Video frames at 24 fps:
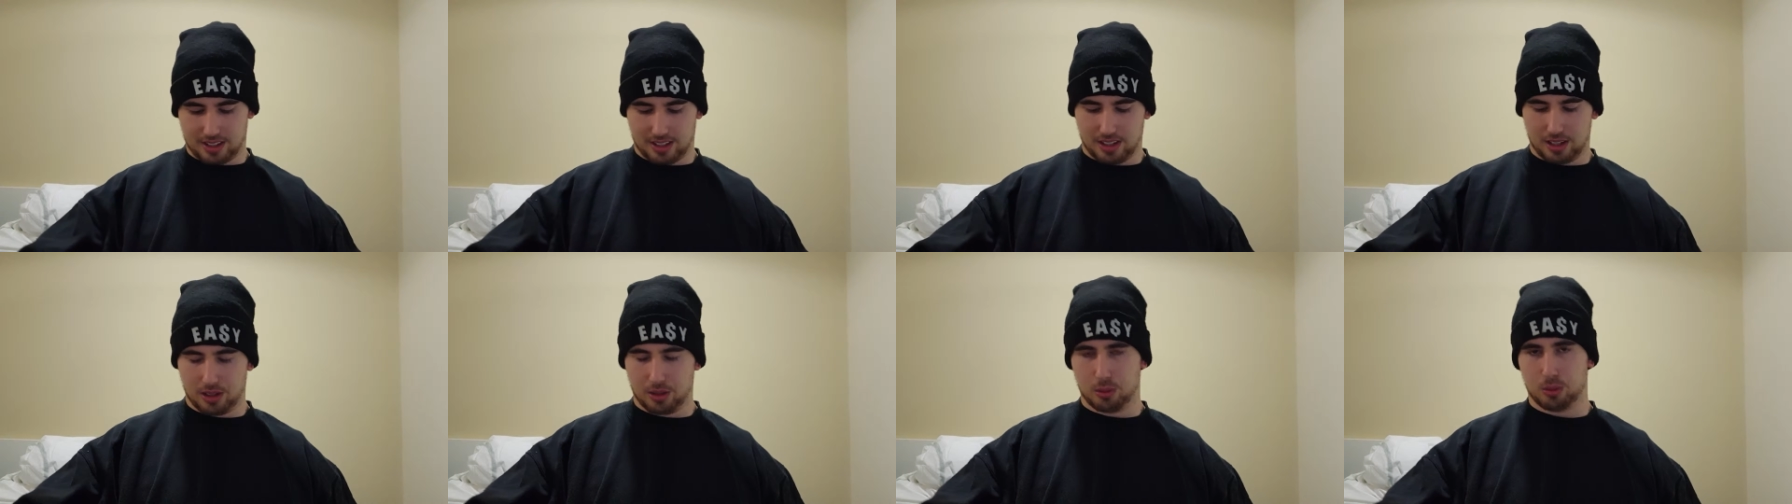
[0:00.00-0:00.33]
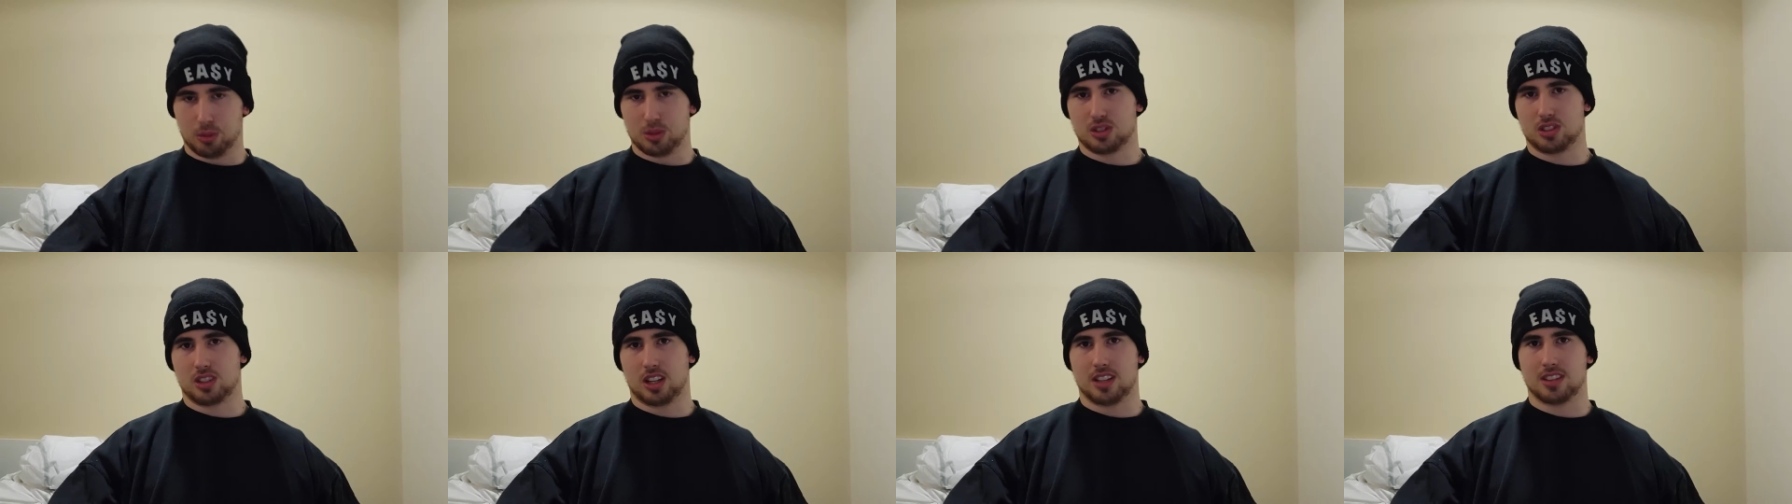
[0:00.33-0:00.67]
the
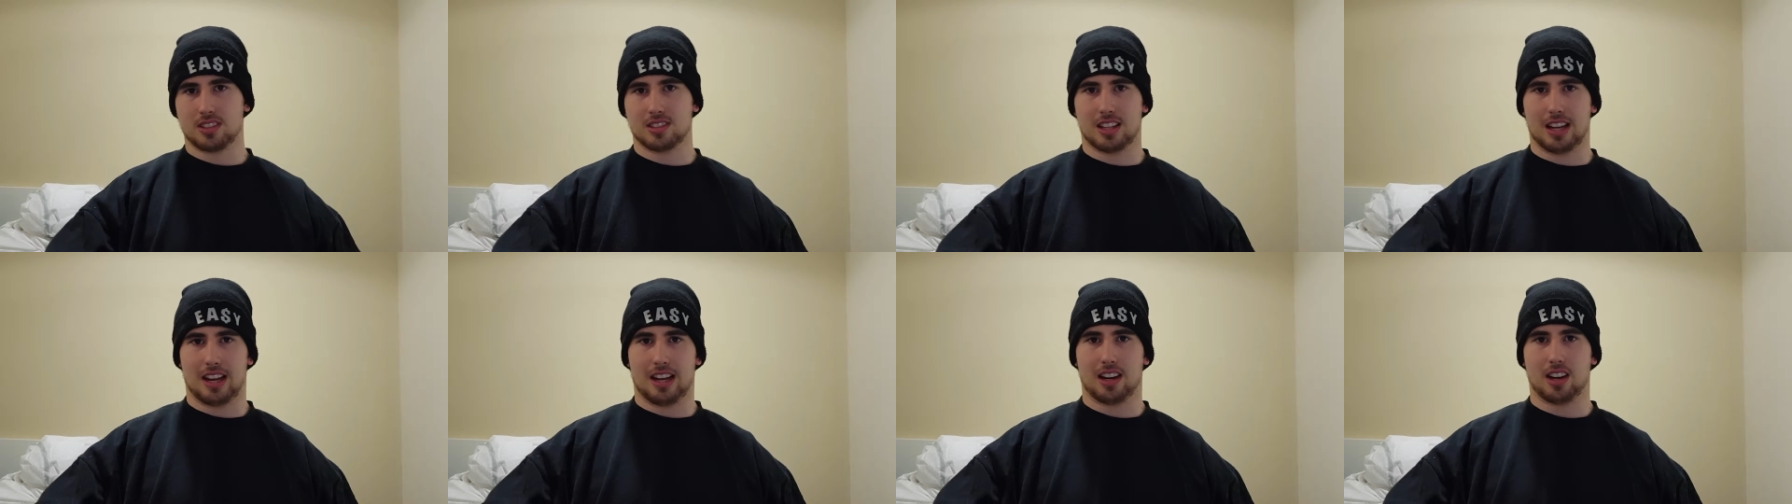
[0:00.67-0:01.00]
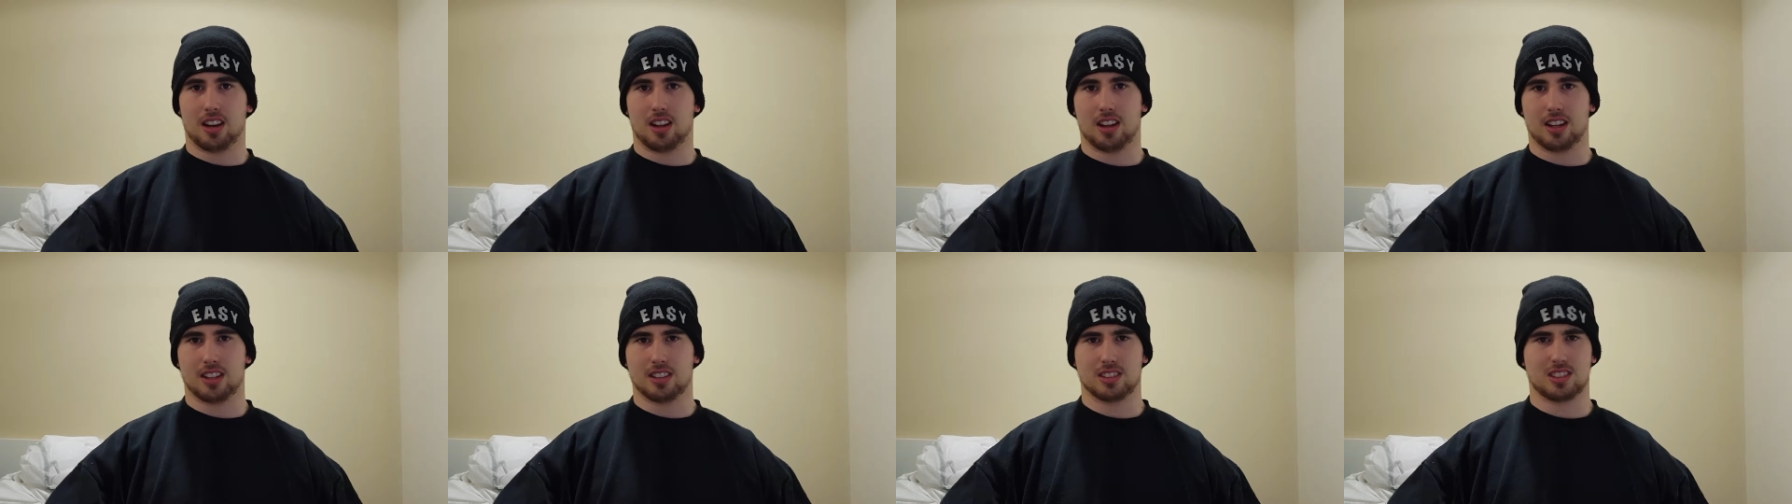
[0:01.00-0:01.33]
little
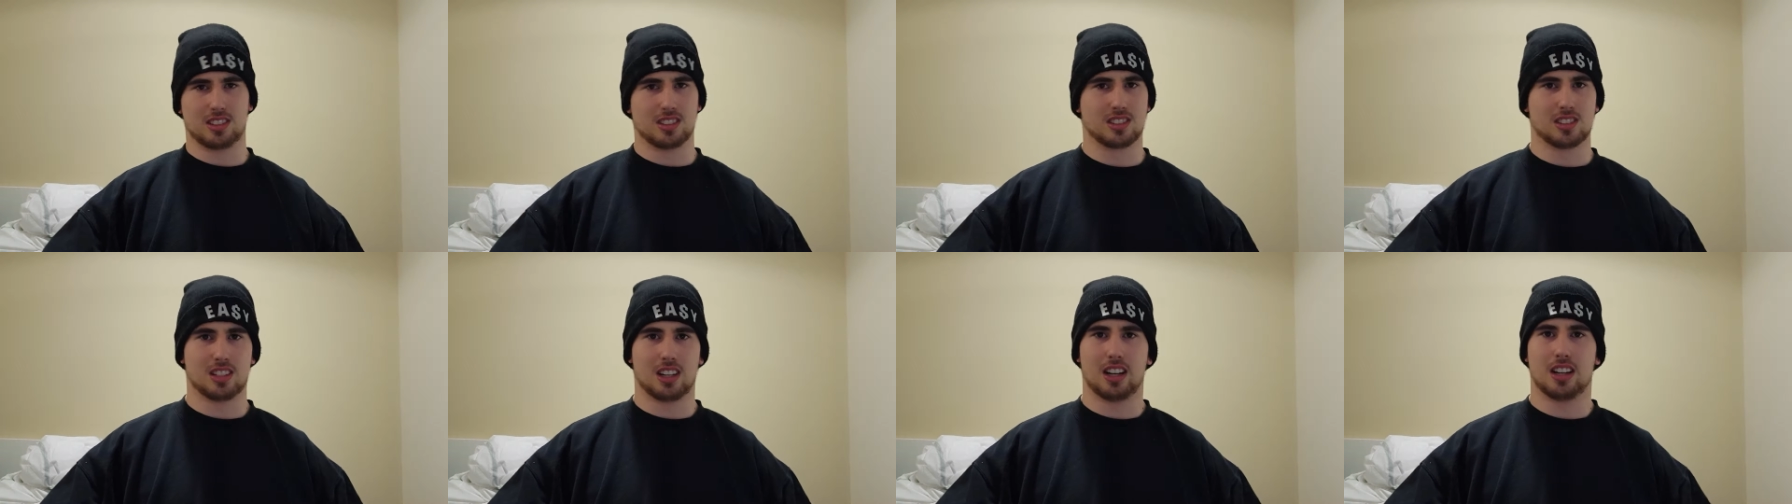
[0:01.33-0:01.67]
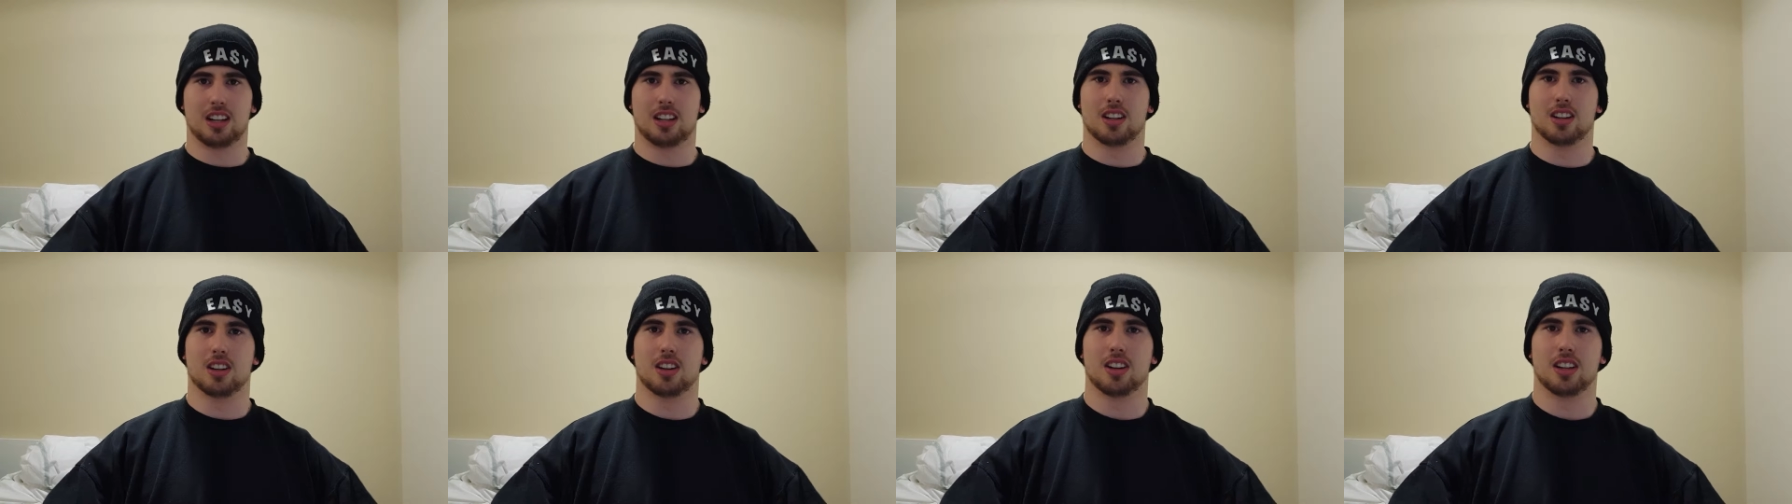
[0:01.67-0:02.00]
suntan lines and
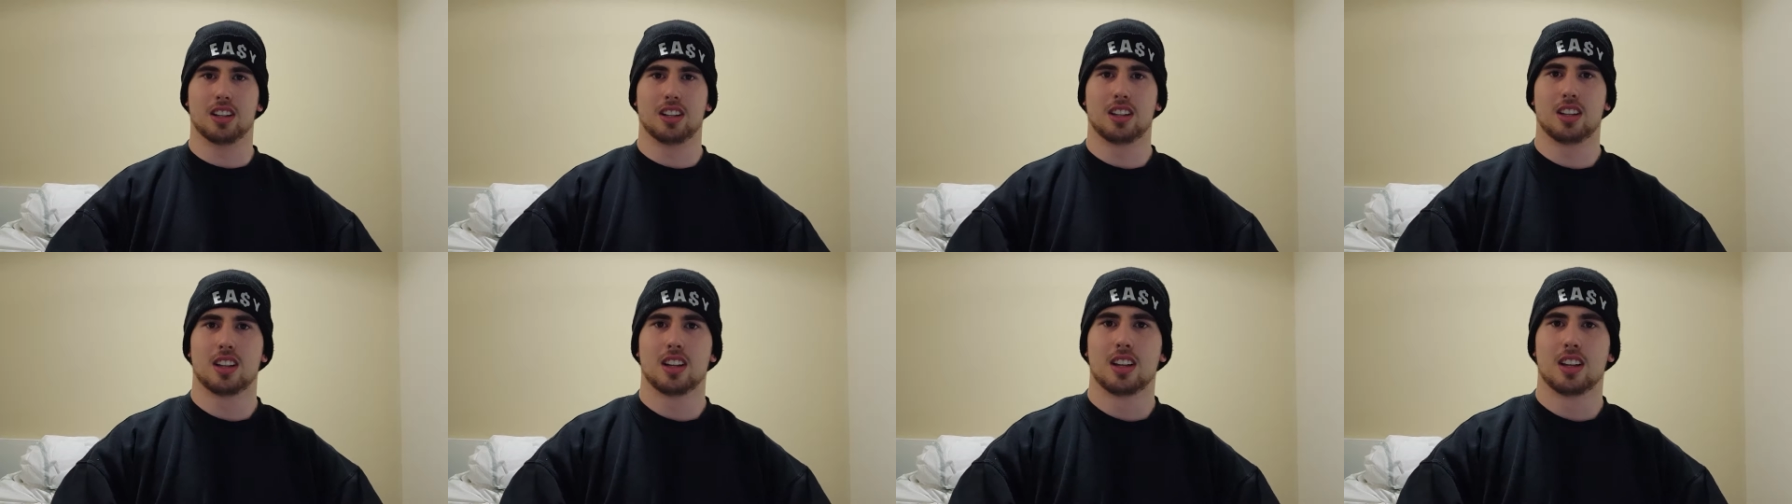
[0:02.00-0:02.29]
suddenly you're